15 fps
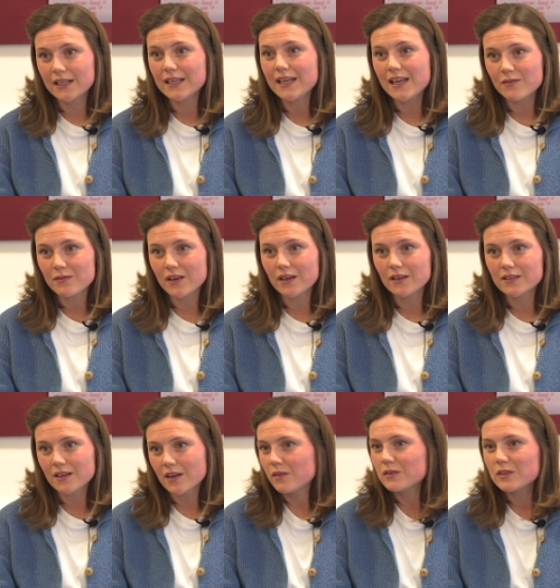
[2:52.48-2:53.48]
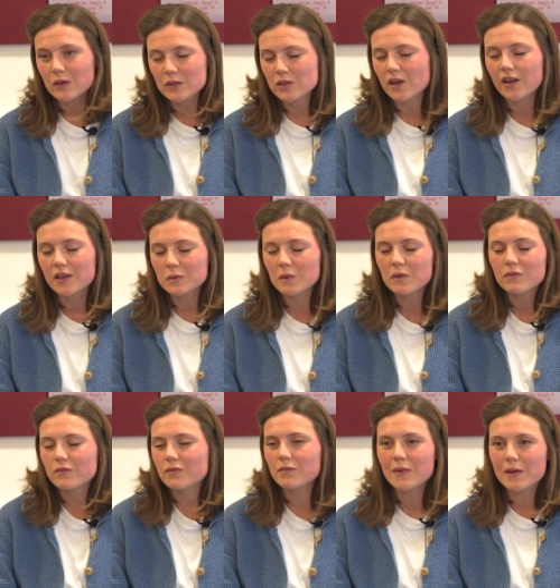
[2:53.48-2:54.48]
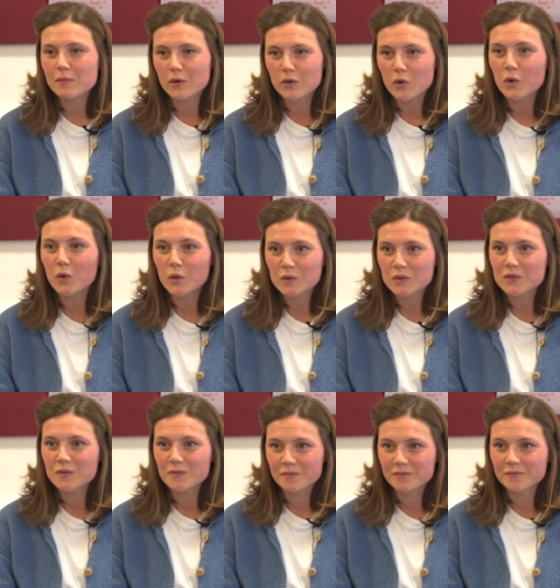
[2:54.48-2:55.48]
in the evening to socialise with people on your course.